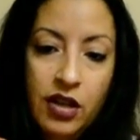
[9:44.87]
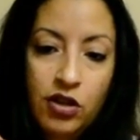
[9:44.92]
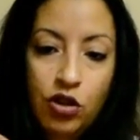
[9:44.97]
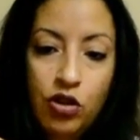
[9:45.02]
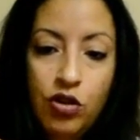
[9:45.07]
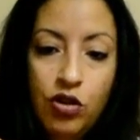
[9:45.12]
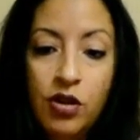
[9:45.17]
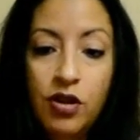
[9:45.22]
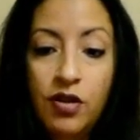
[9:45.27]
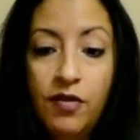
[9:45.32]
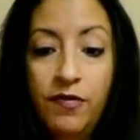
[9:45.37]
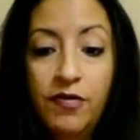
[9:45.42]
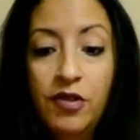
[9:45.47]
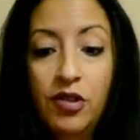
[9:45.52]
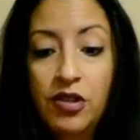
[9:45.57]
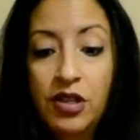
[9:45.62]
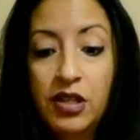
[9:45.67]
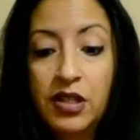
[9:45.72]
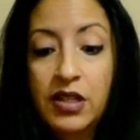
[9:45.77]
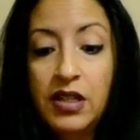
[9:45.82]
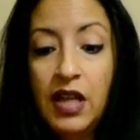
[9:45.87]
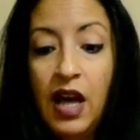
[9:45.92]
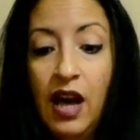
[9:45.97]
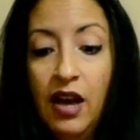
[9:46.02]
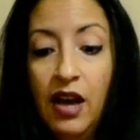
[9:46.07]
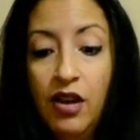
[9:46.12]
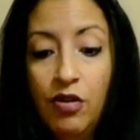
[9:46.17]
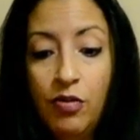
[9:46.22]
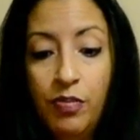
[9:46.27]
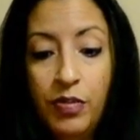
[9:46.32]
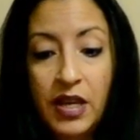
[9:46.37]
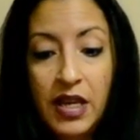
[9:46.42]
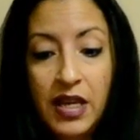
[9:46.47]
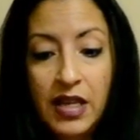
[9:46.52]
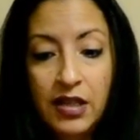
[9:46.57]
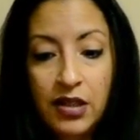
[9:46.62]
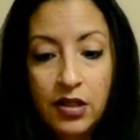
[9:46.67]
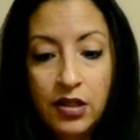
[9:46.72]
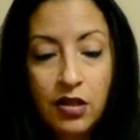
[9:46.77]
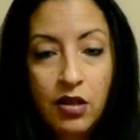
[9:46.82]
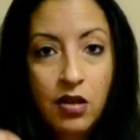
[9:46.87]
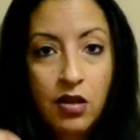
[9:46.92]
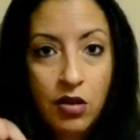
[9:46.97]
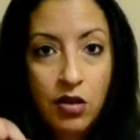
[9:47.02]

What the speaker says: So you're going to fill the entire piece